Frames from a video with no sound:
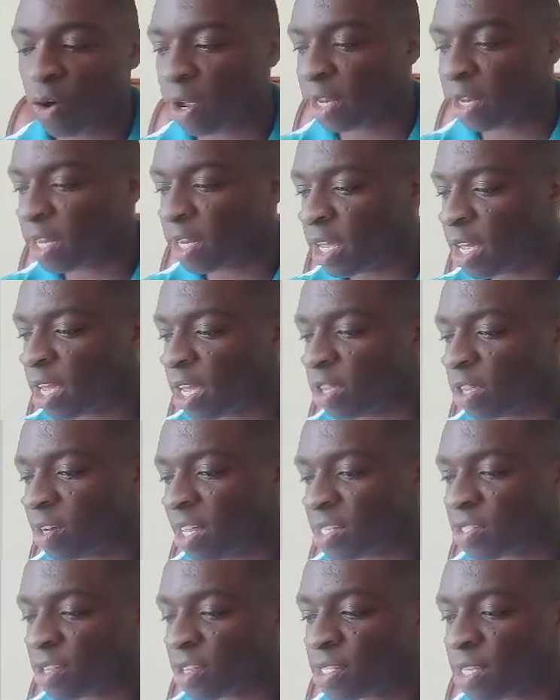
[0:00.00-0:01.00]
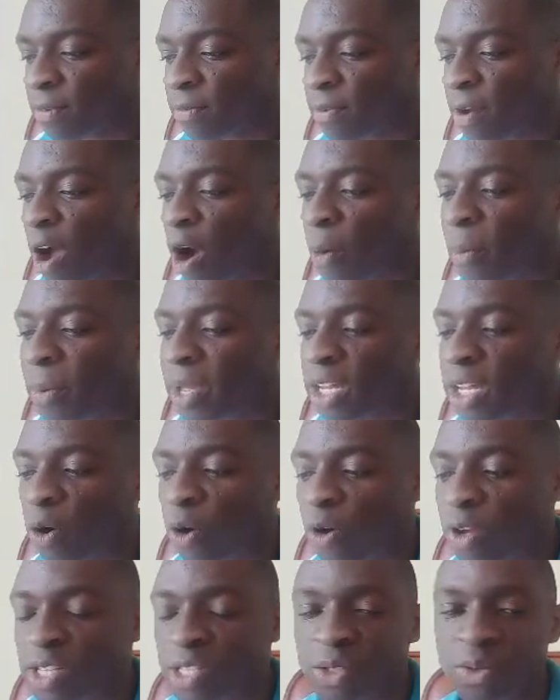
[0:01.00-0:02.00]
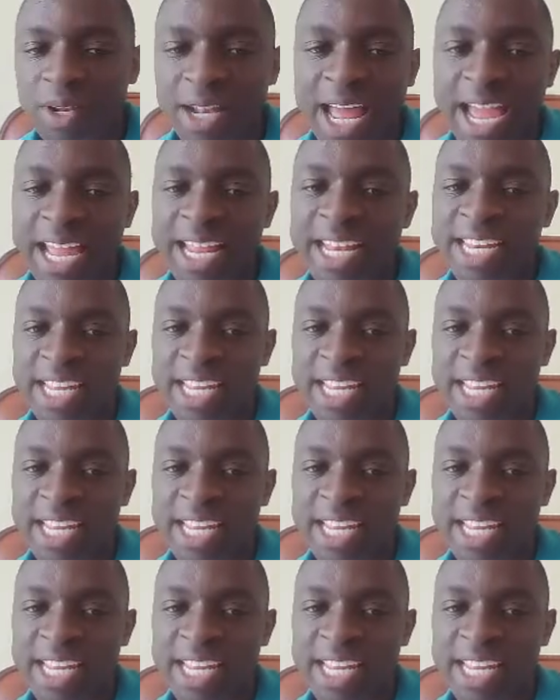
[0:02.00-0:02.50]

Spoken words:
you'll ask yourself, how many coins will I need?